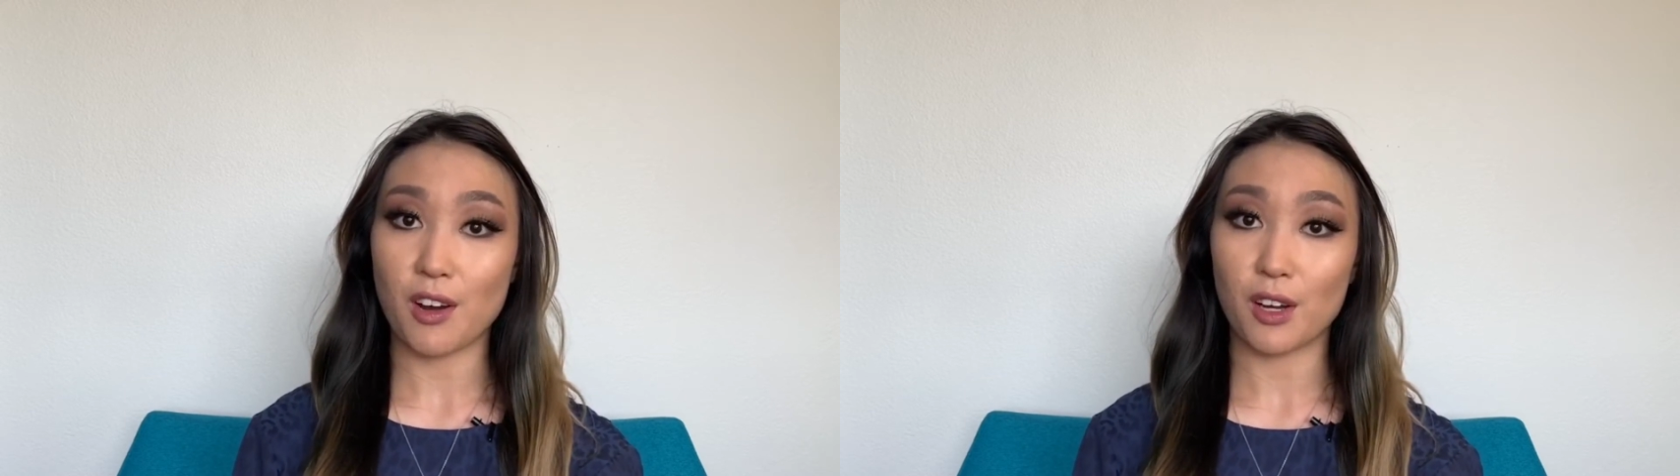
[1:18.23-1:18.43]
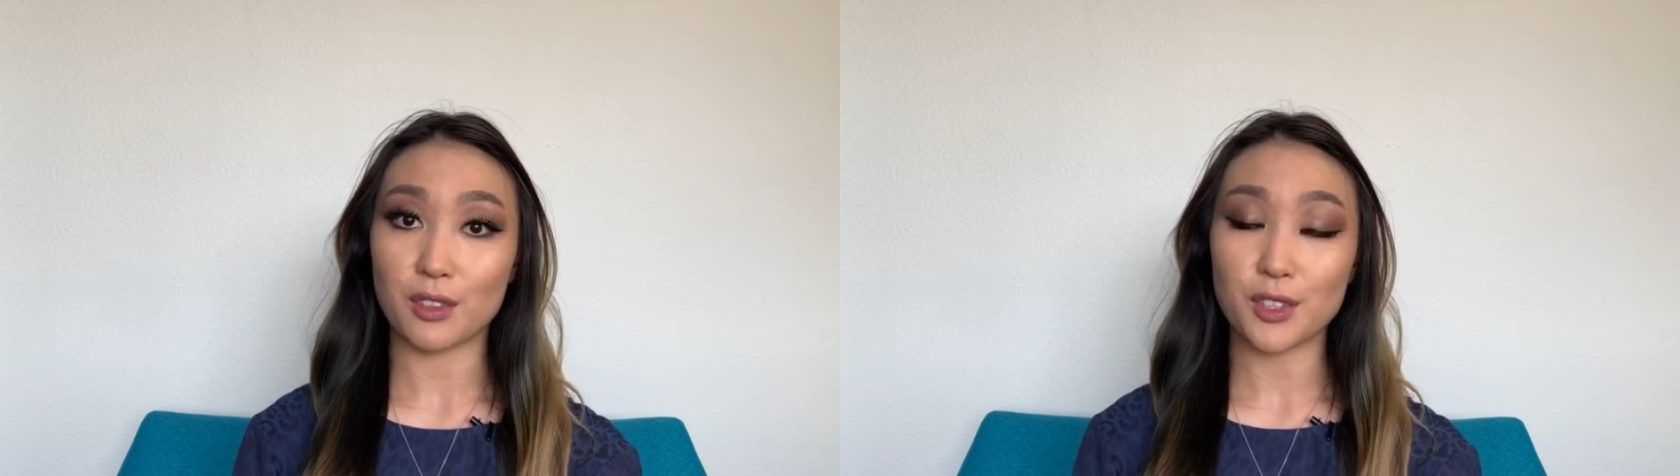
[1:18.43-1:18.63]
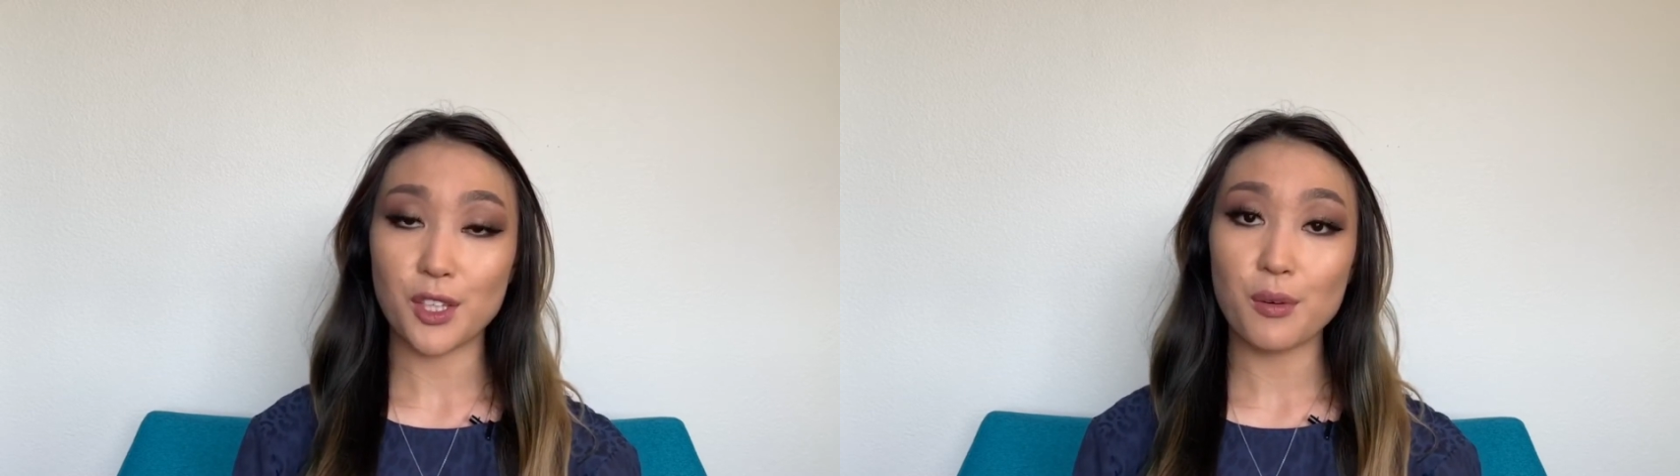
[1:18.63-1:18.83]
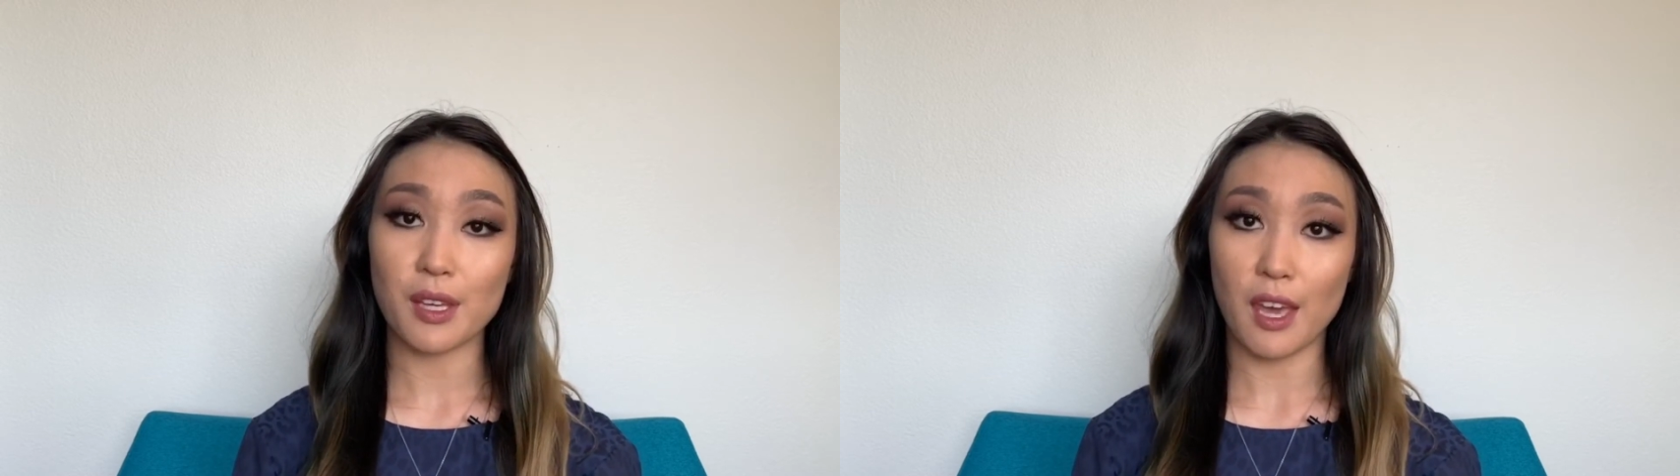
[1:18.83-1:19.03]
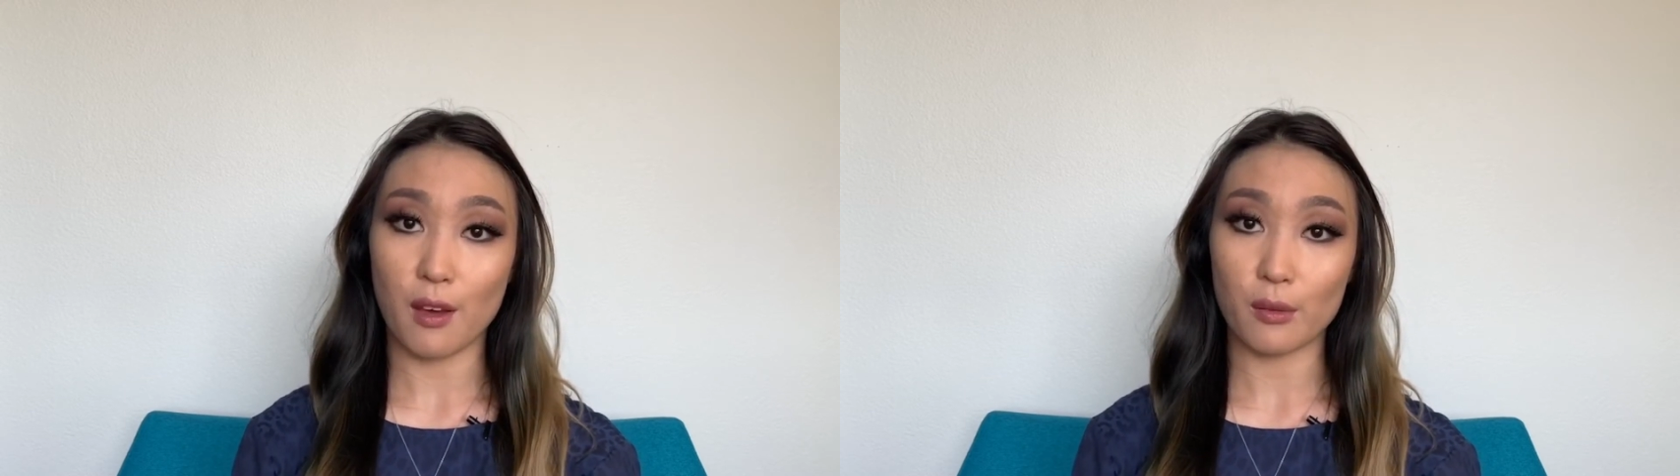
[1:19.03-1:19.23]
on 2
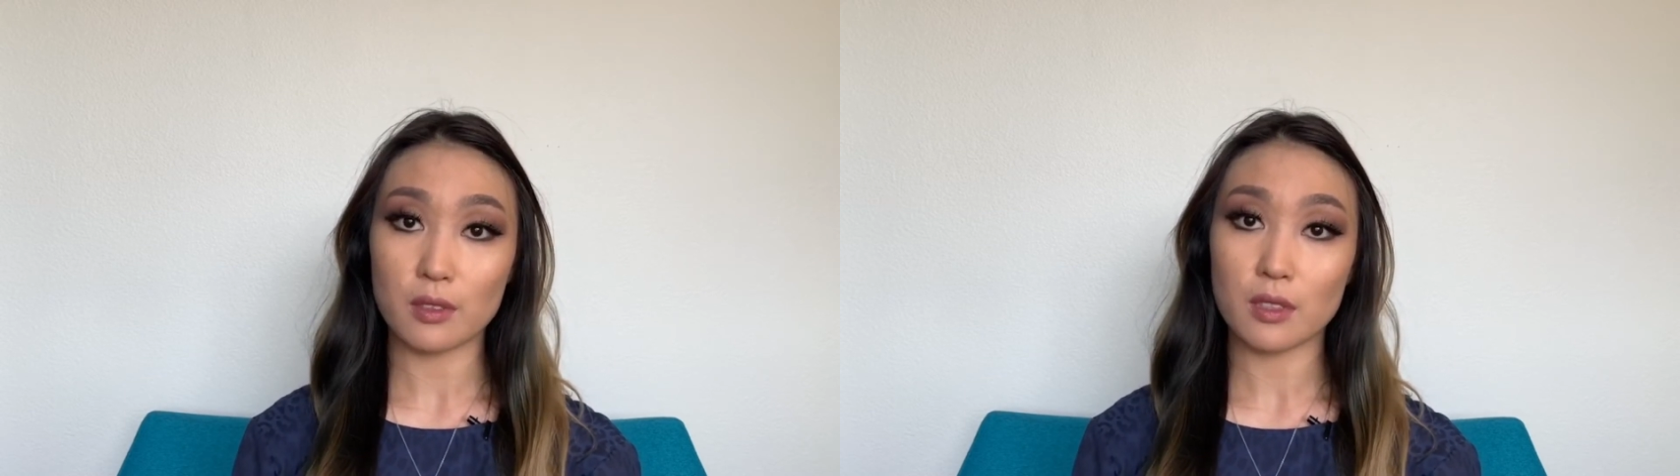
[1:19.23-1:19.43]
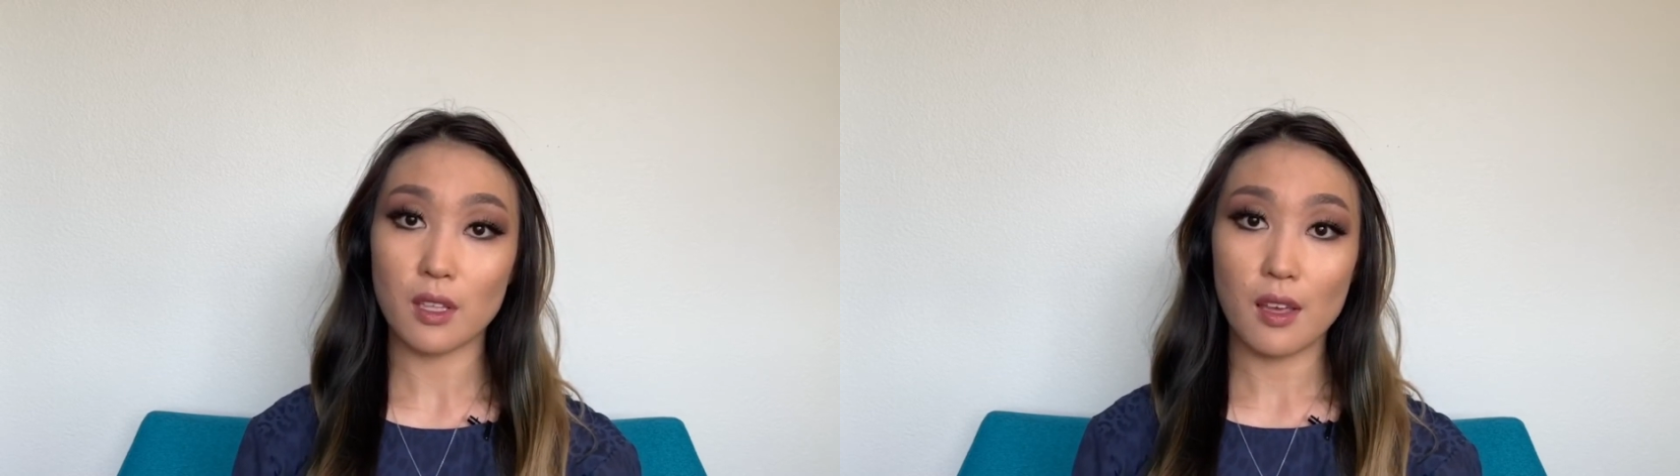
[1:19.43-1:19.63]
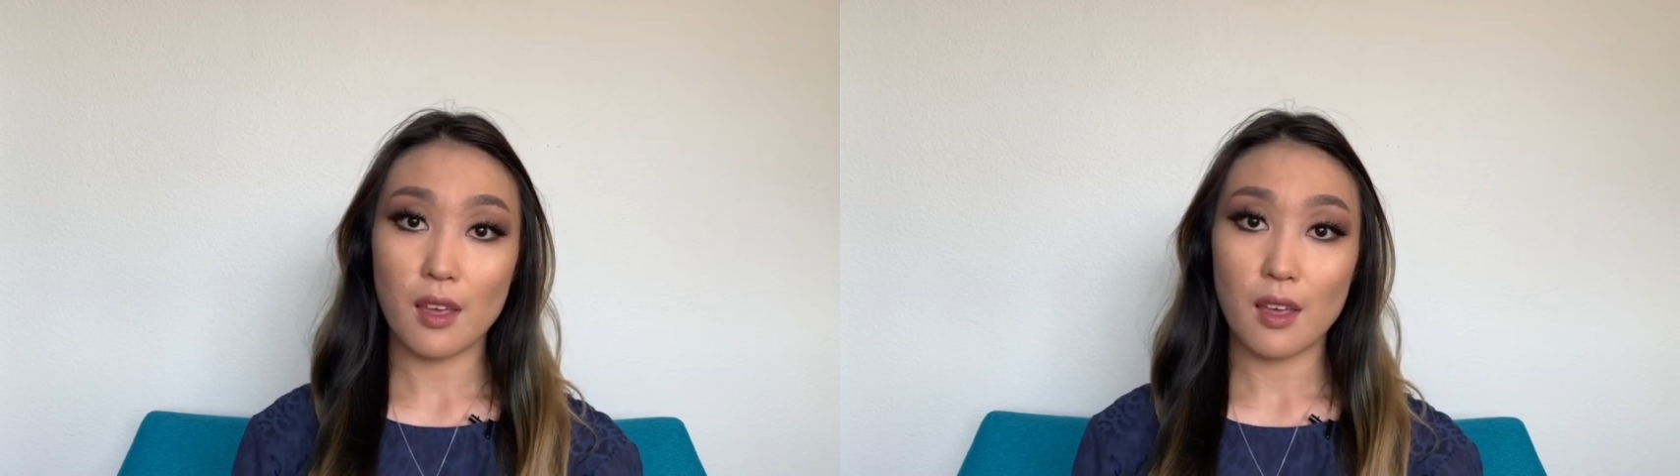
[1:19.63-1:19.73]
accounts,